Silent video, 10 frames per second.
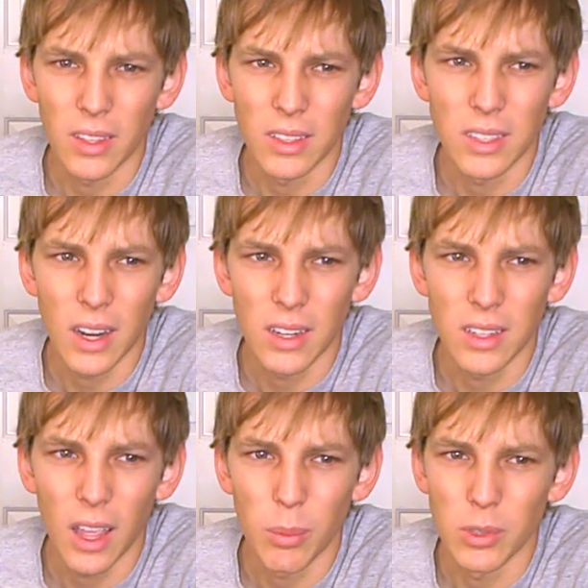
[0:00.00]
the entire
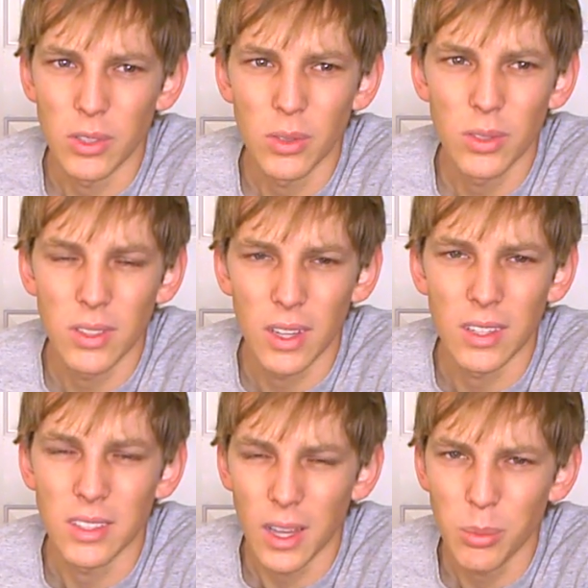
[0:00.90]
time. As soon as they
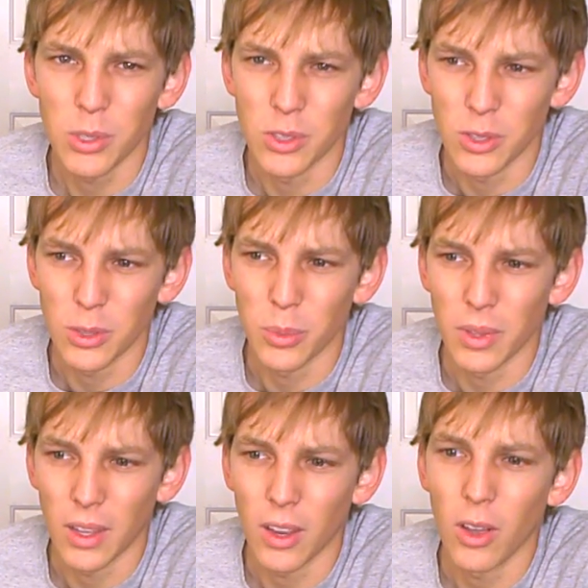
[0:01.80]
accepted you, you should have
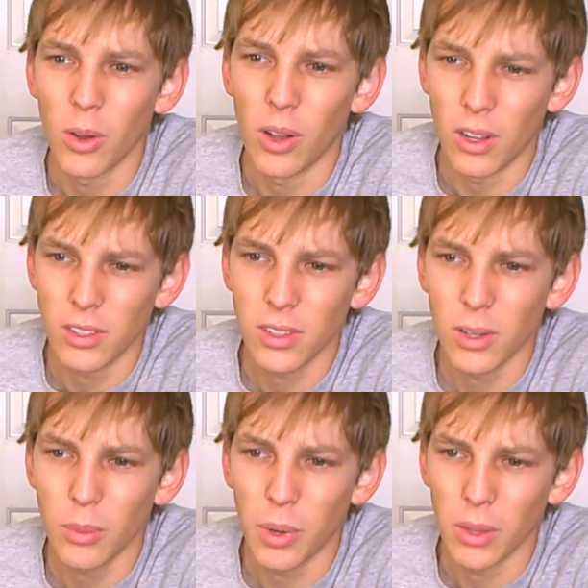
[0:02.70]
been like, oh,
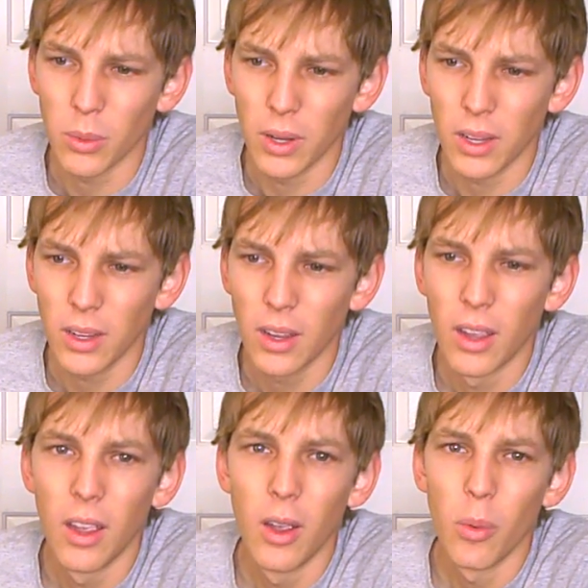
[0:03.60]
also, by the way...
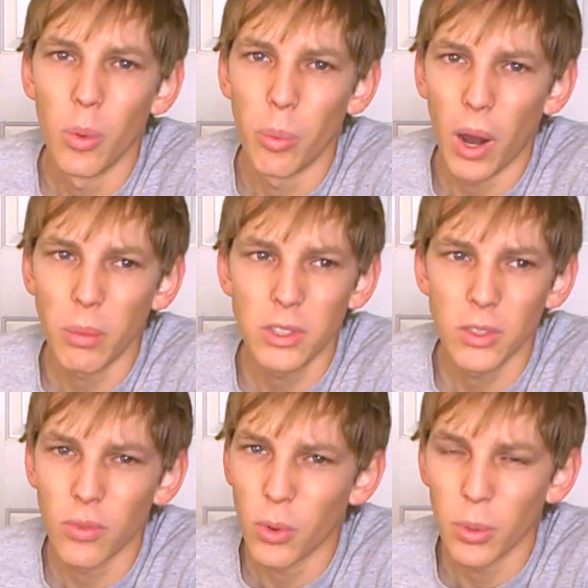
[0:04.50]
We probably
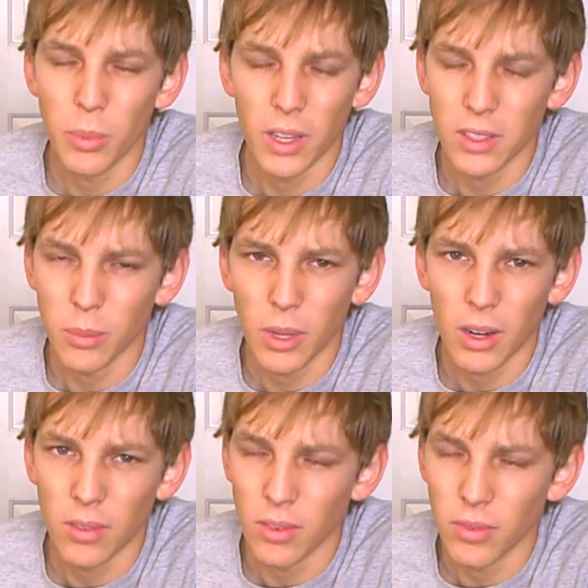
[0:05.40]
should form, like, some
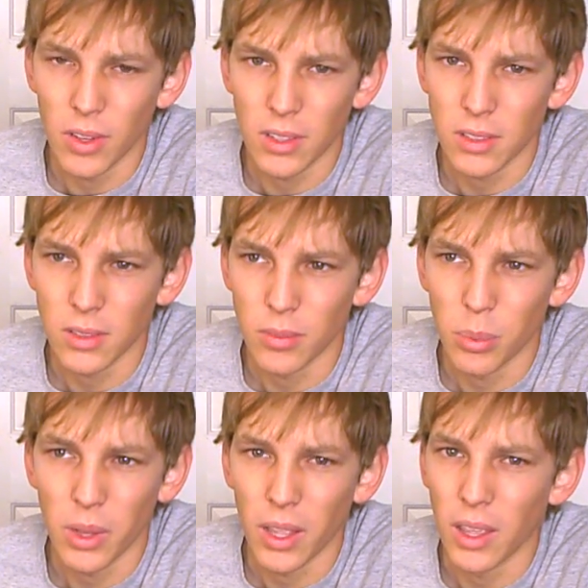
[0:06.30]
kind of defensive
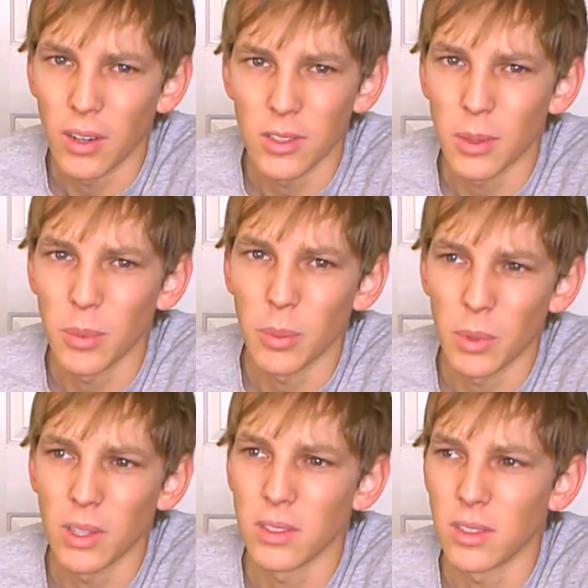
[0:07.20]
plan or something,
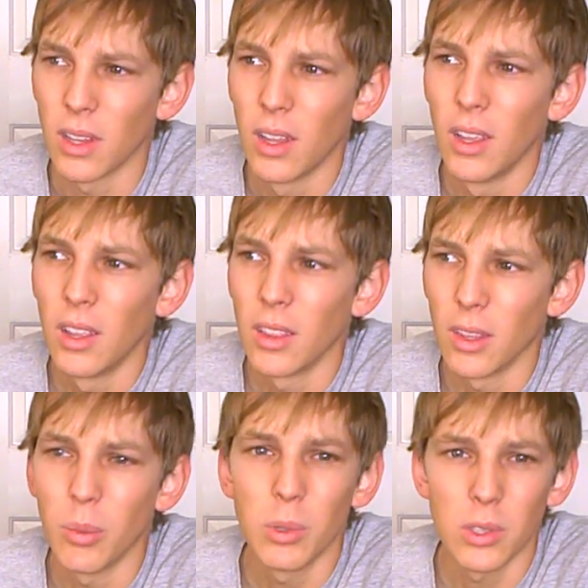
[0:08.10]
because the
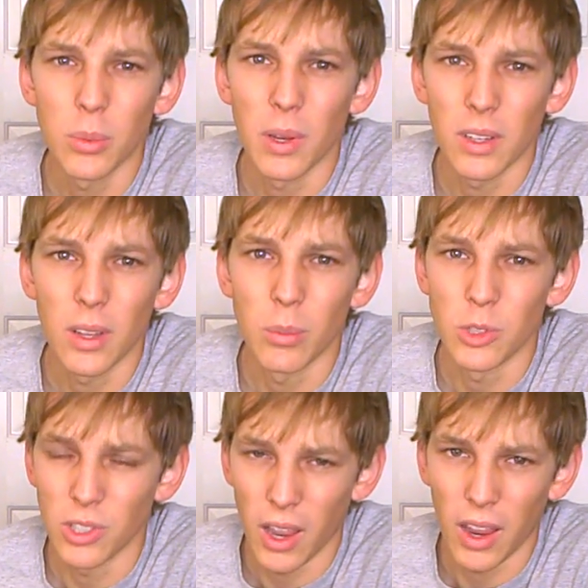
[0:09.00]
humans are about to come
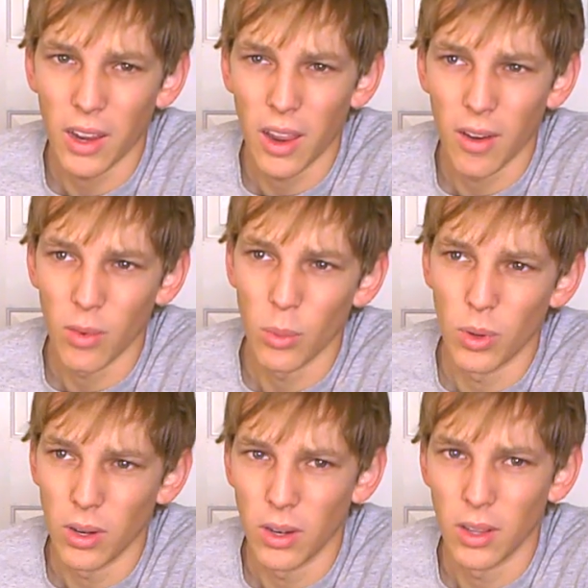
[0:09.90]
jack
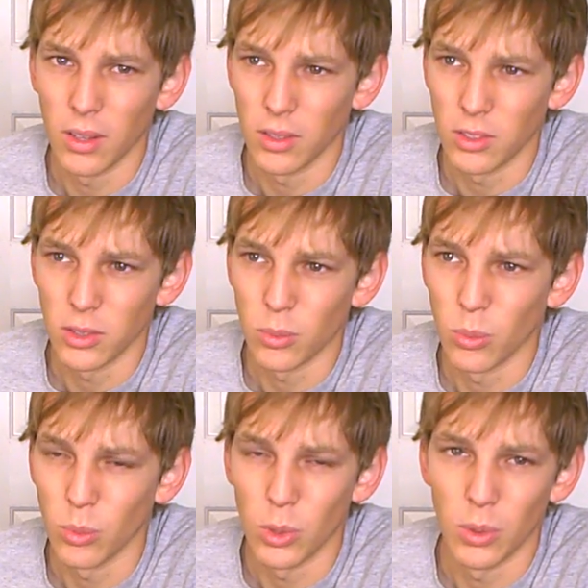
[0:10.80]
everyone and just
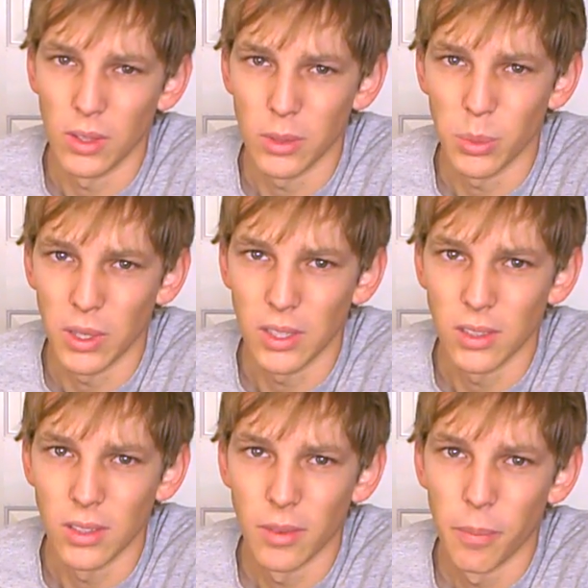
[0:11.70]
ruin this
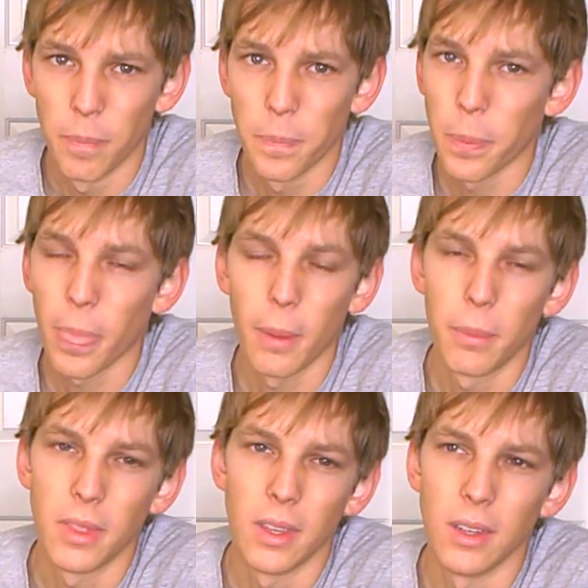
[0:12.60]
place.
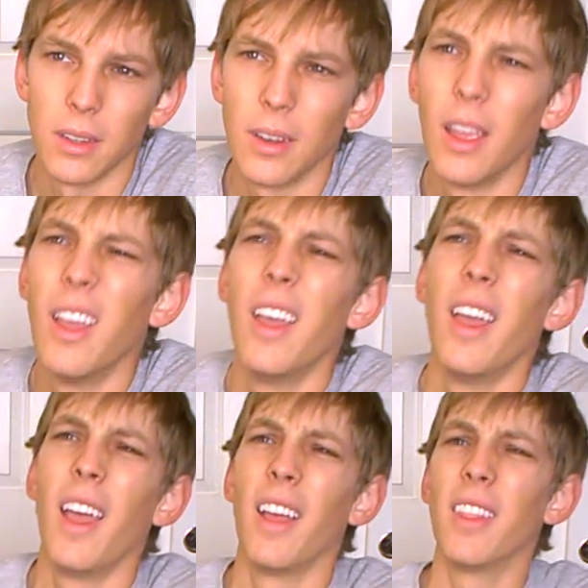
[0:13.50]
But they didn't.
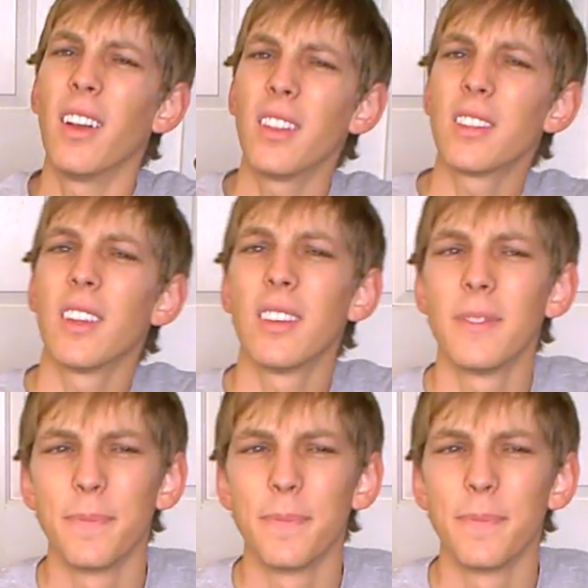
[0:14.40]
And then all of a sudden,